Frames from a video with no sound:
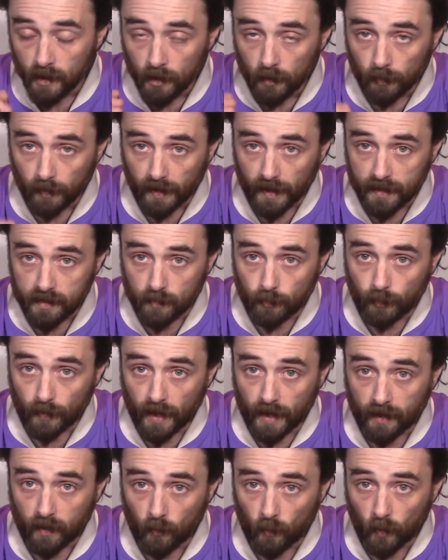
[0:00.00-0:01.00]
But that's a
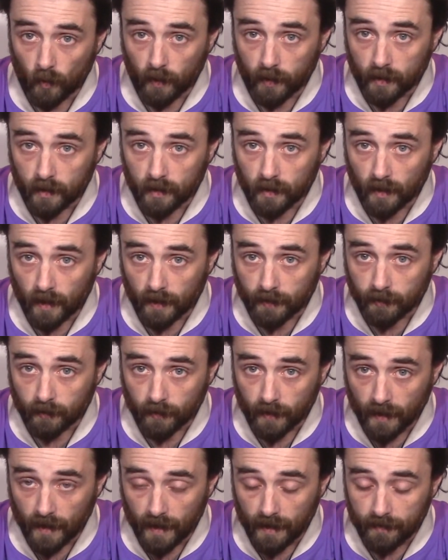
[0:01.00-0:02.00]
black and white collector
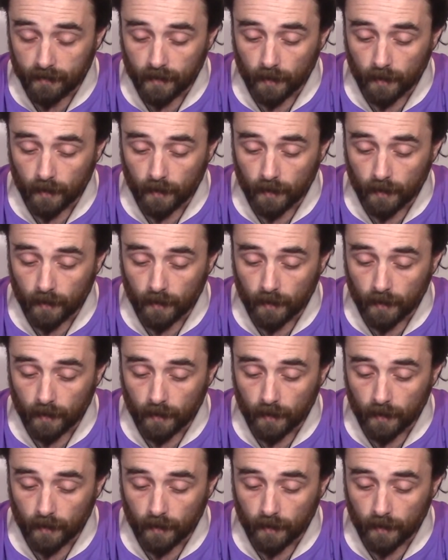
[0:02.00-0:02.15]
con.